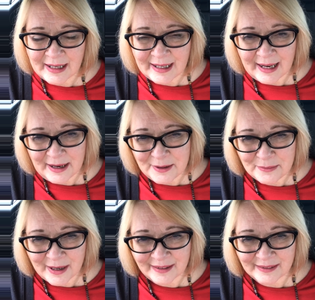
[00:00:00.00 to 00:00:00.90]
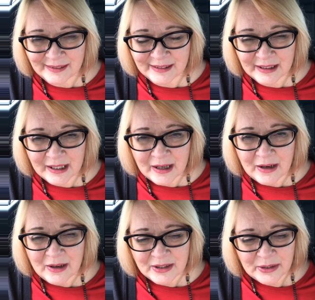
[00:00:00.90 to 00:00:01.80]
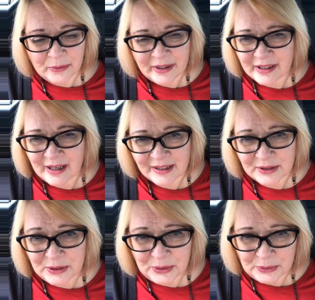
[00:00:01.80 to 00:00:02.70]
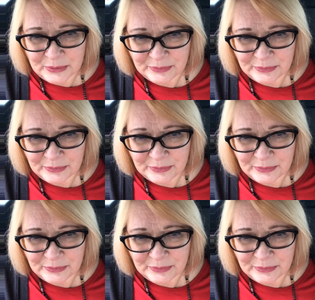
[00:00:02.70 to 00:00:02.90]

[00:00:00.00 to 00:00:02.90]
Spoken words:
Amen. So what you got to do